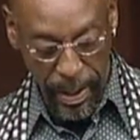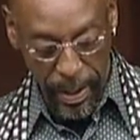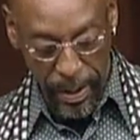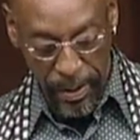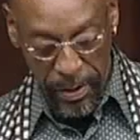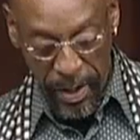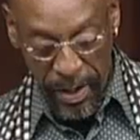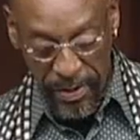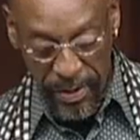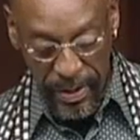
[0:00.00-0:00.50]

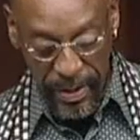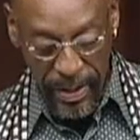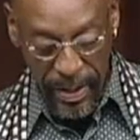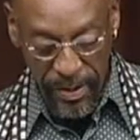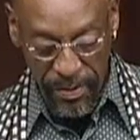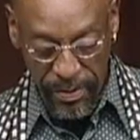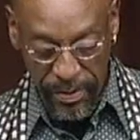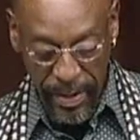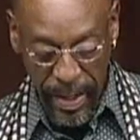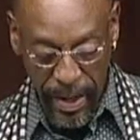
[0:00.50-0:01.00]
Nothing
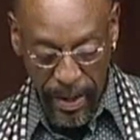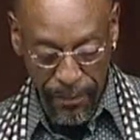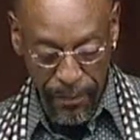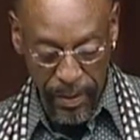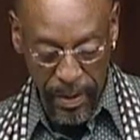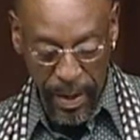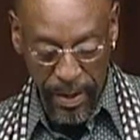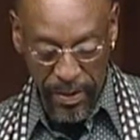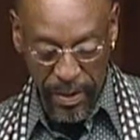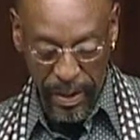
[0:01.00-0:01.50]
inside of
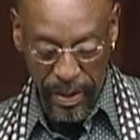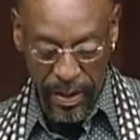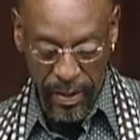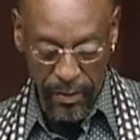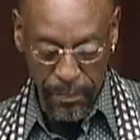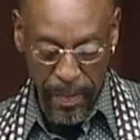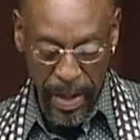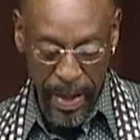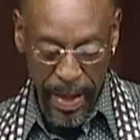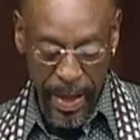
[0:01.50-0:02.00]
nothing
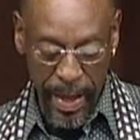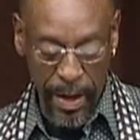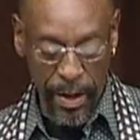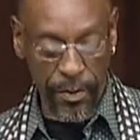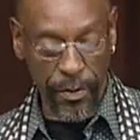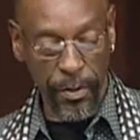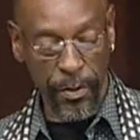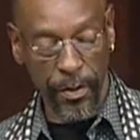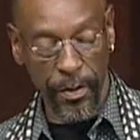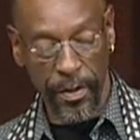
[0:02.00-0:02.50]
is my
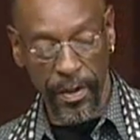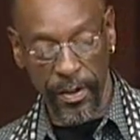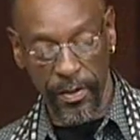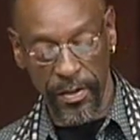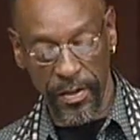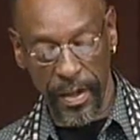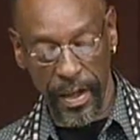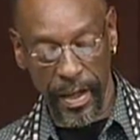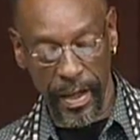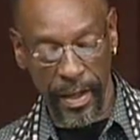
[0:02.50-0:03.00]
attitude these
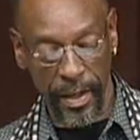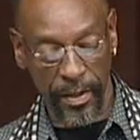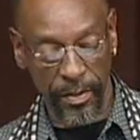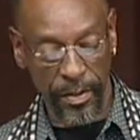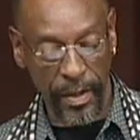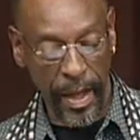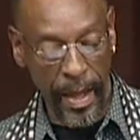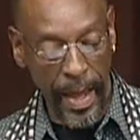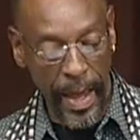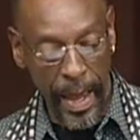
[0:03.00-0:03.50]

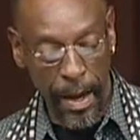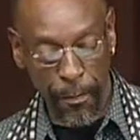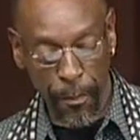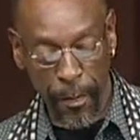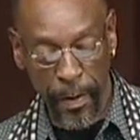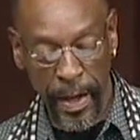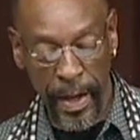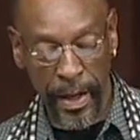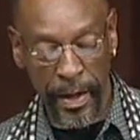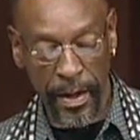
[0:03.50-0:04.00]
days, and
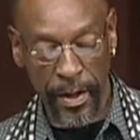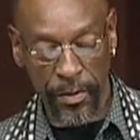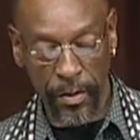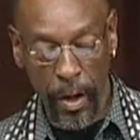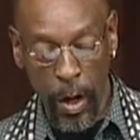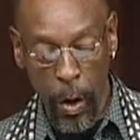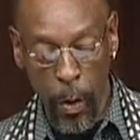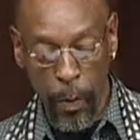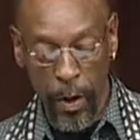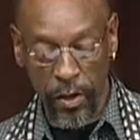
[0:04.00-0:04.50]
rain has
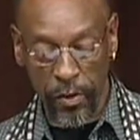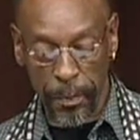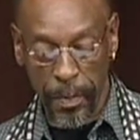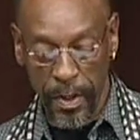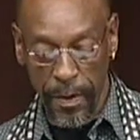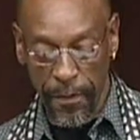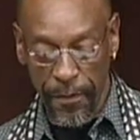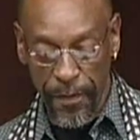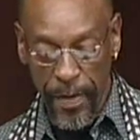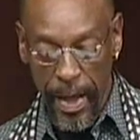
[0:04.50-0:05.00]
always
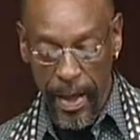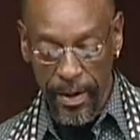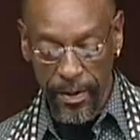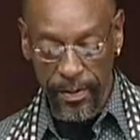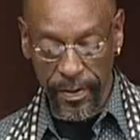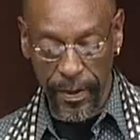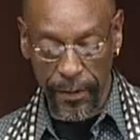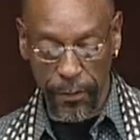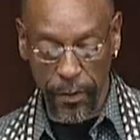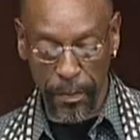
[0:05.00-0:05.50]
been a
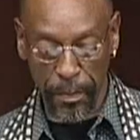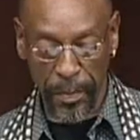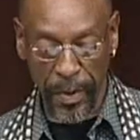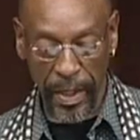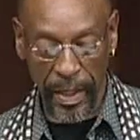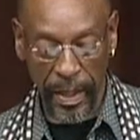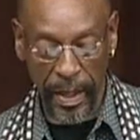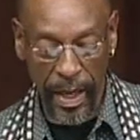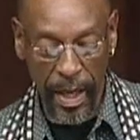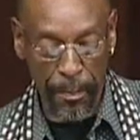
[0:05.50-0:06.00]
fallacy for
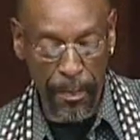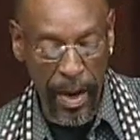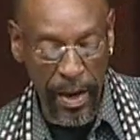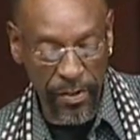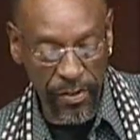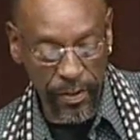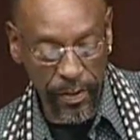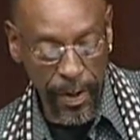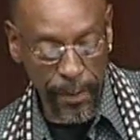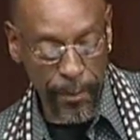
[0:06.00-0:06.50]
me and my
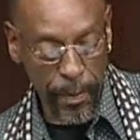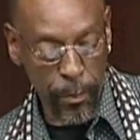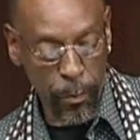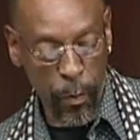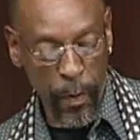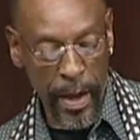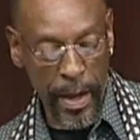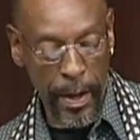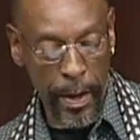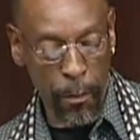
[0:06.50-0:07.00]
stubborn
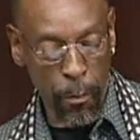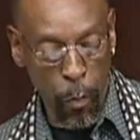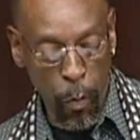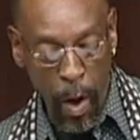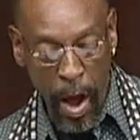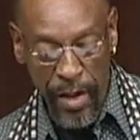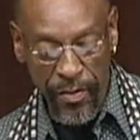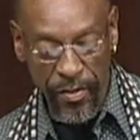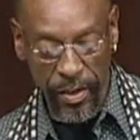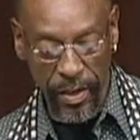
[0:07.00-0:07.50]
way of
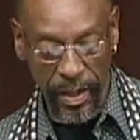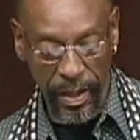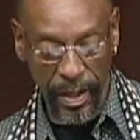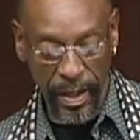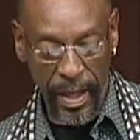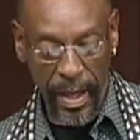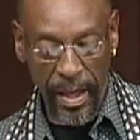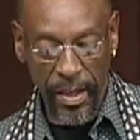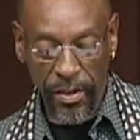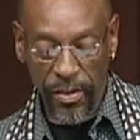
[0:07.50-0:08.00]
watching
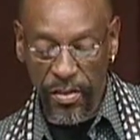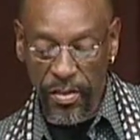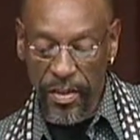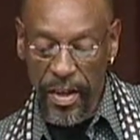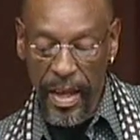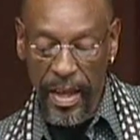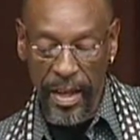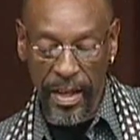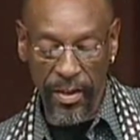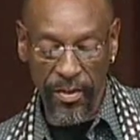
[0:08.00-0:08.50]

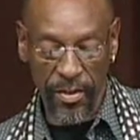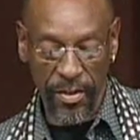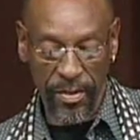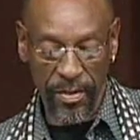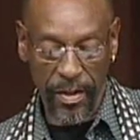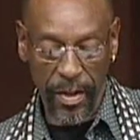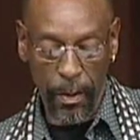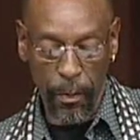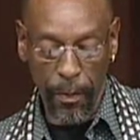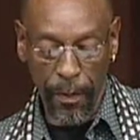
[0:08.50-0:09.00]

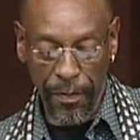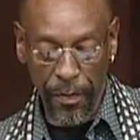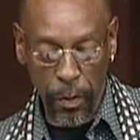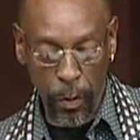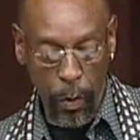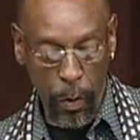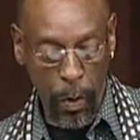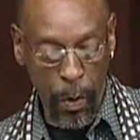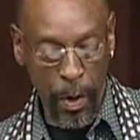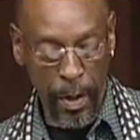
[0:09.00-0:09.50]
stages with
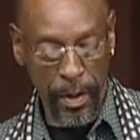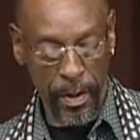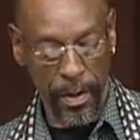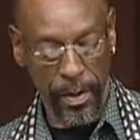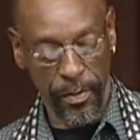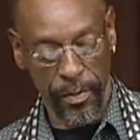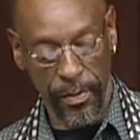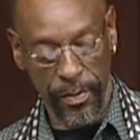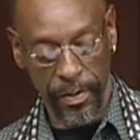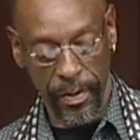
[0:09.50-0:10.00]
no
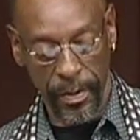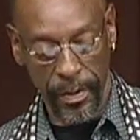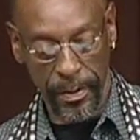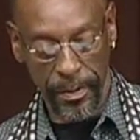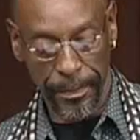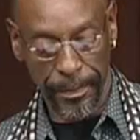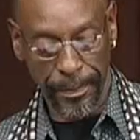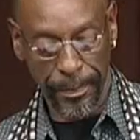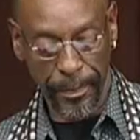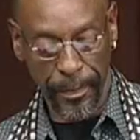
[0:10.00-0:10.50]
audience.
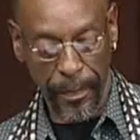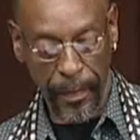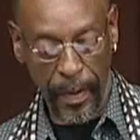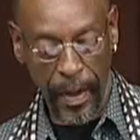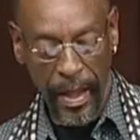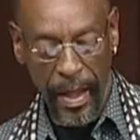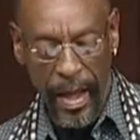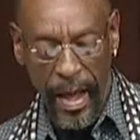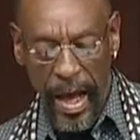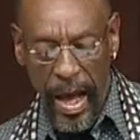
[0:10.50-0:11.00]

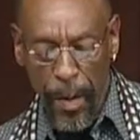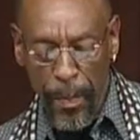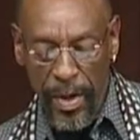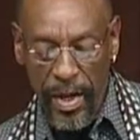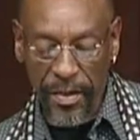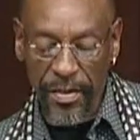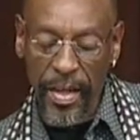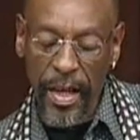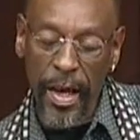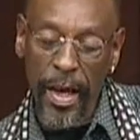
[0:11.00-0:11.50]
How
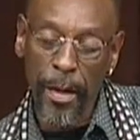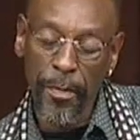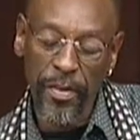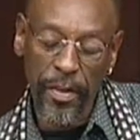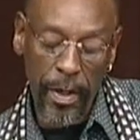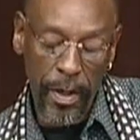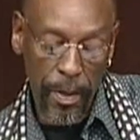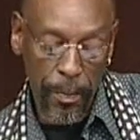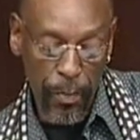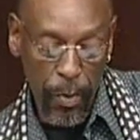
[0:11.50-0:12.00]
many times
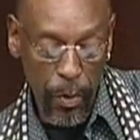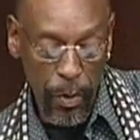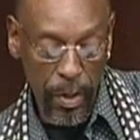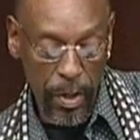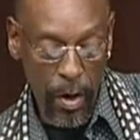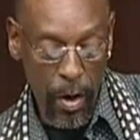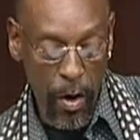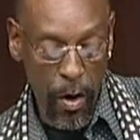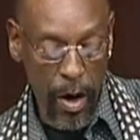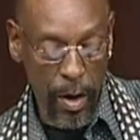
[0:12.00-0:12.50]
can a
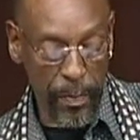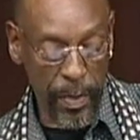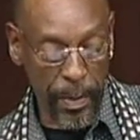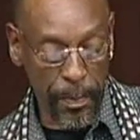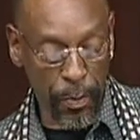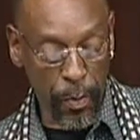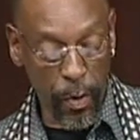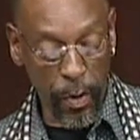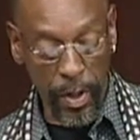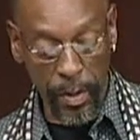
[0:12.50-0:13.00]
broken heart be
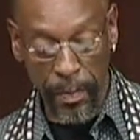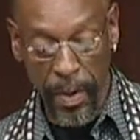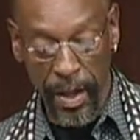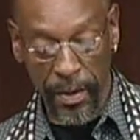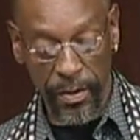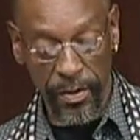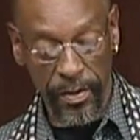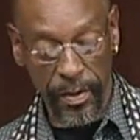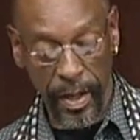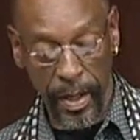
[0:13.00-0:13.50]
broken by
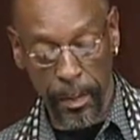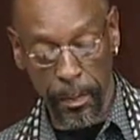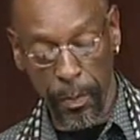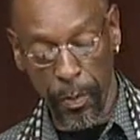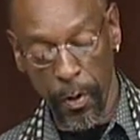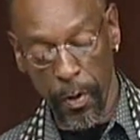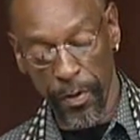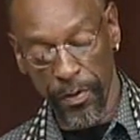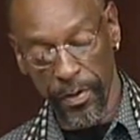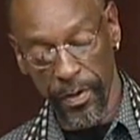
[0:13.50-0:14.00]
the same
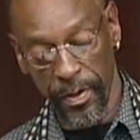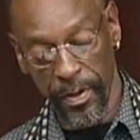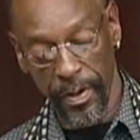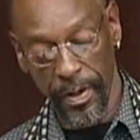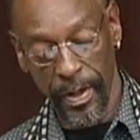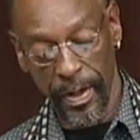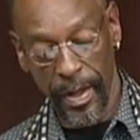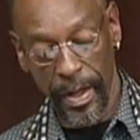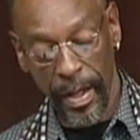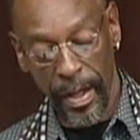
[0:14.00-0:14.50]
person?
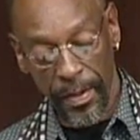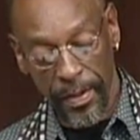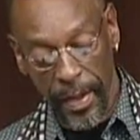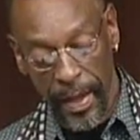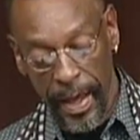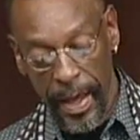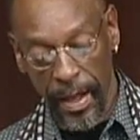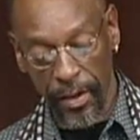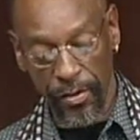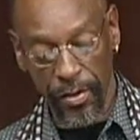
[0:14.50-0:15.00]
The
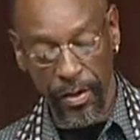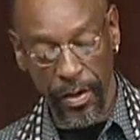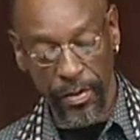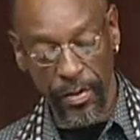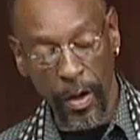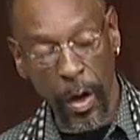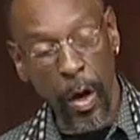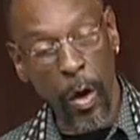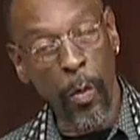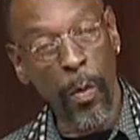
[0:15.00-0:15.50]
answer
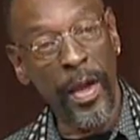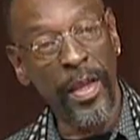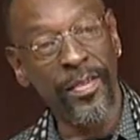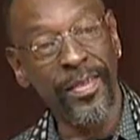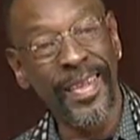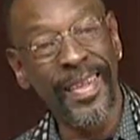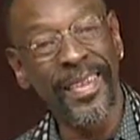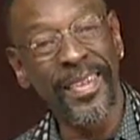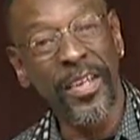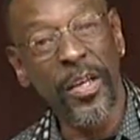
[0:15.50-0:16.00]
always
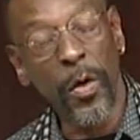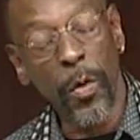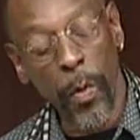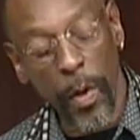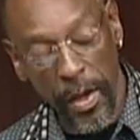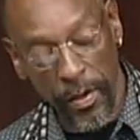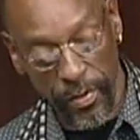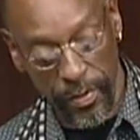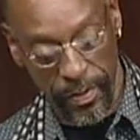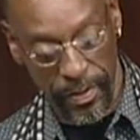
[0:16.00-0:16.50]
in the
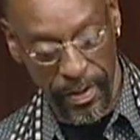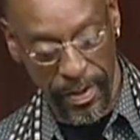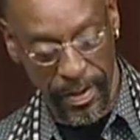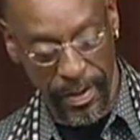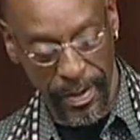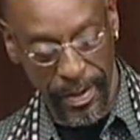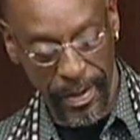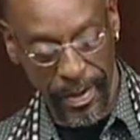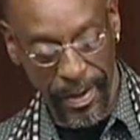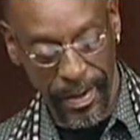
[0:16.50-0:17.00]
question,
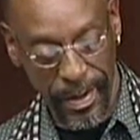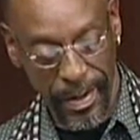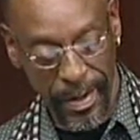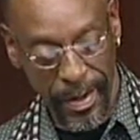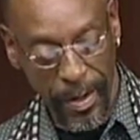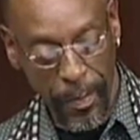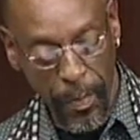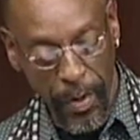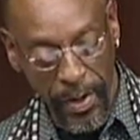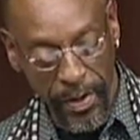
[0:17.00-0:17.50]

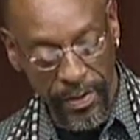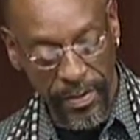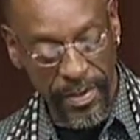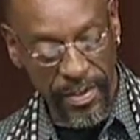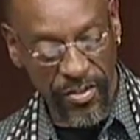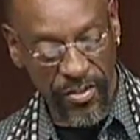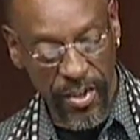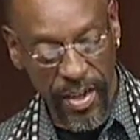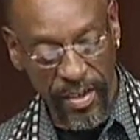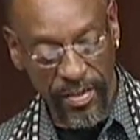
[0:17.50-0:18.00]
but it's a
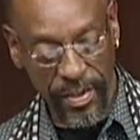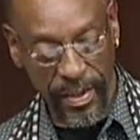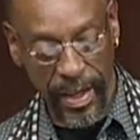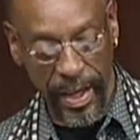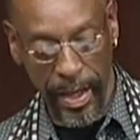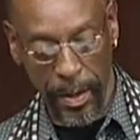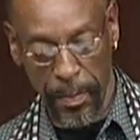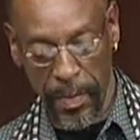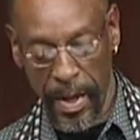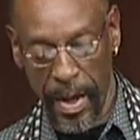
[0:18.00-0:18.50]
chess
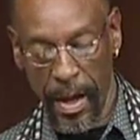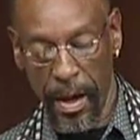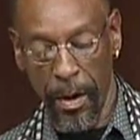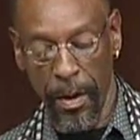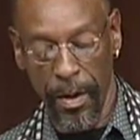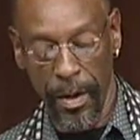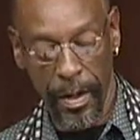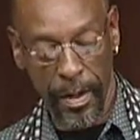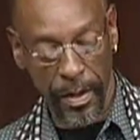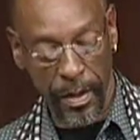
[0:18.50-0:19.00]
game now,
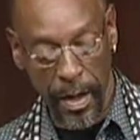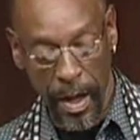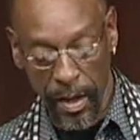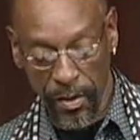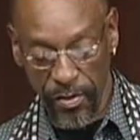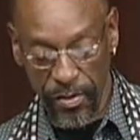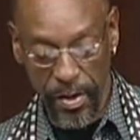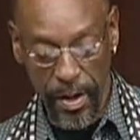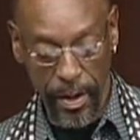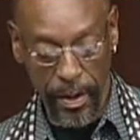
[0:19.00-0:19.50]

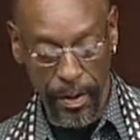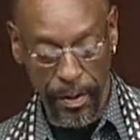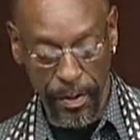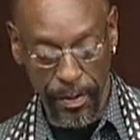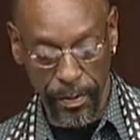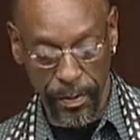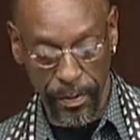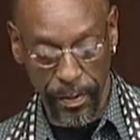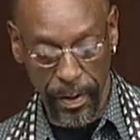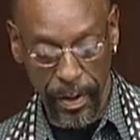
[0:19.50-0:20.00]
not
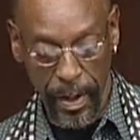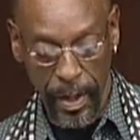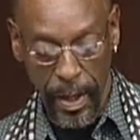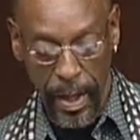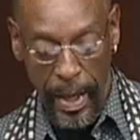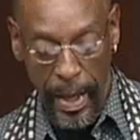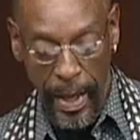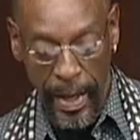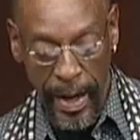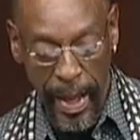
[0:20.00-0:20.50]
checkers.
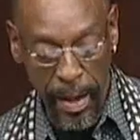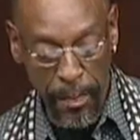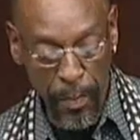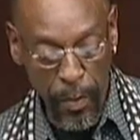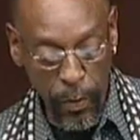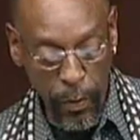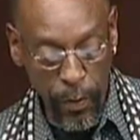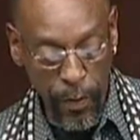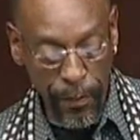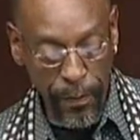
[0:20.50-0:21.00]
And I
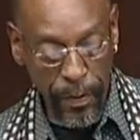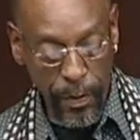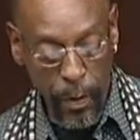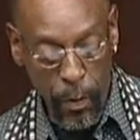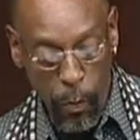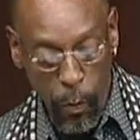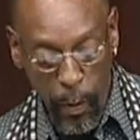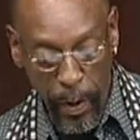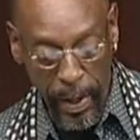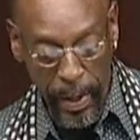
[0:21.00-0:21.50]
move the
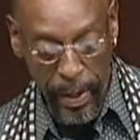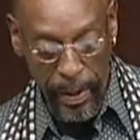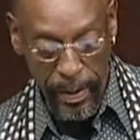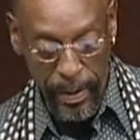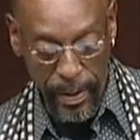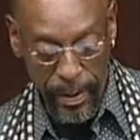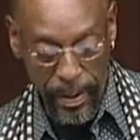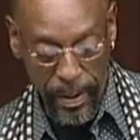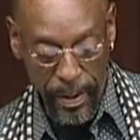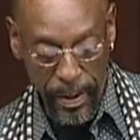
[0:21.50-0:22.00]
when,
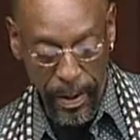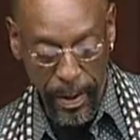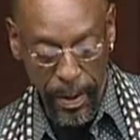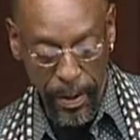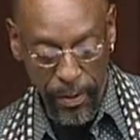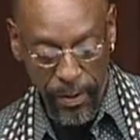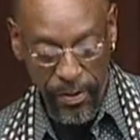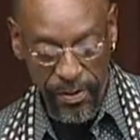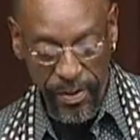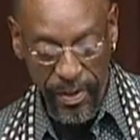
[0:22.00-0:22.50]

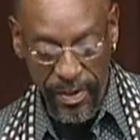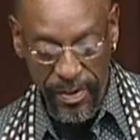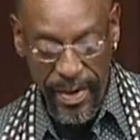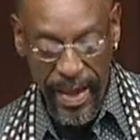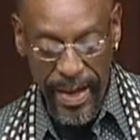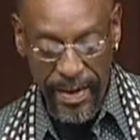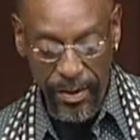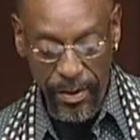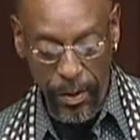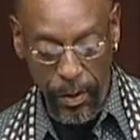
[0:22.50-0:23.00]
the
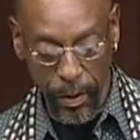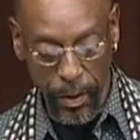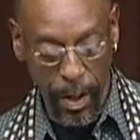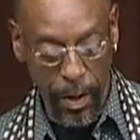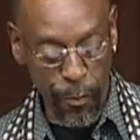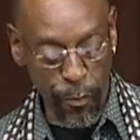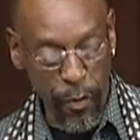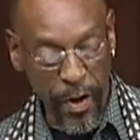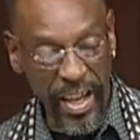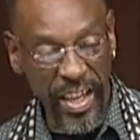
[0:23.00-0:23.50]
syntactical
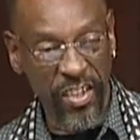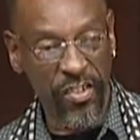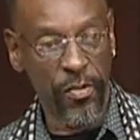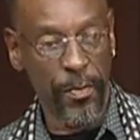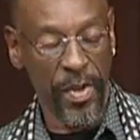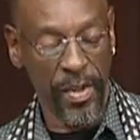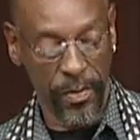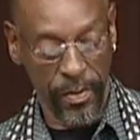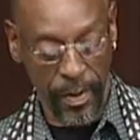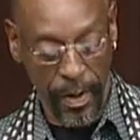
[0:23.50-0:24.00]

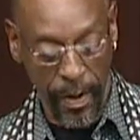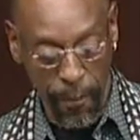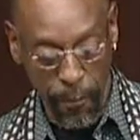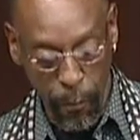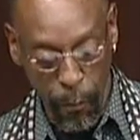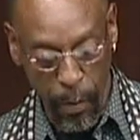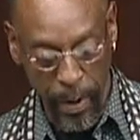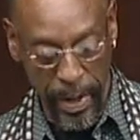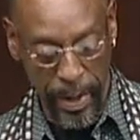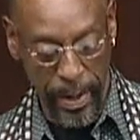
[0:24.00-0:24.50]
arrangements of
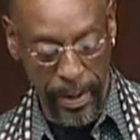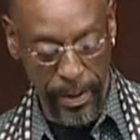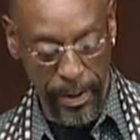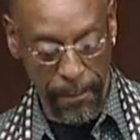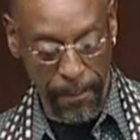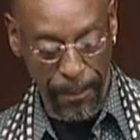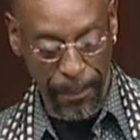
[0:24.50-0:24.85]
when.